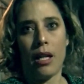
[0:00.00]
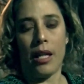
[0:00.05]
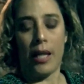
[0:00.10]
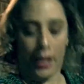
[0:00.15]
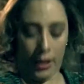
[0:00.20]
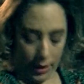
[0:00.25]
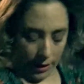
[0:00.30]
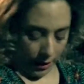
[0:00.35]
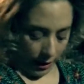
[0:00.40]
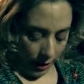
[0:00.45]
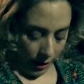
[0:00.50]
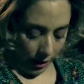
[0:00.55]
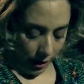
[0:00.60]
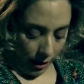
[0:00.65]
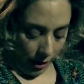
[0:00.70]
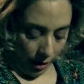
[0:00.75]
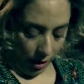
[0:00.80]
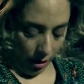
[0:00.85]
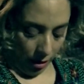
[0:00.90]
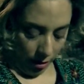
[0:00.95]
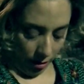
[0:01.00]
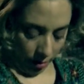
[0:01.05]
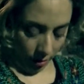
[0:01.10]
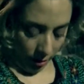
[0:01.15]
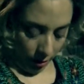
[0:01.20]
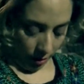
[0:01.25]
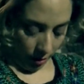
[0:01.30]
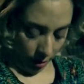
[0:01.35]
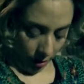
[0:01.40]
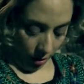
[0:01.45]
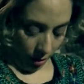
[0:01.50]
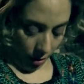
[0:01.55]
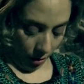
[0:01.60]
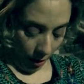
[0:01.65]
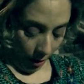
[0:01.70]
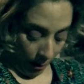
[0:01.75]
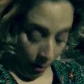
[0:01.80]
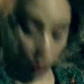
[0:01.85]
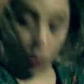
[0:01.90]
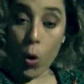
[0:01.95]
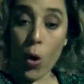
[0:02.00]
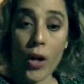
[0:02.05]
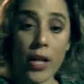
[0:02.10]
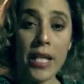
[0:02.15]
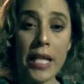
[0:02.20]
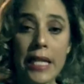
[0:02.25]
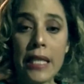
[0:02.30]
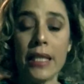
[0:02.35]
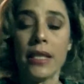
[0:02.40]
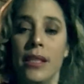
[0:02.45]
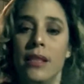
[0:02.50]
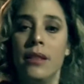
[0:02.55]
It's embroidered,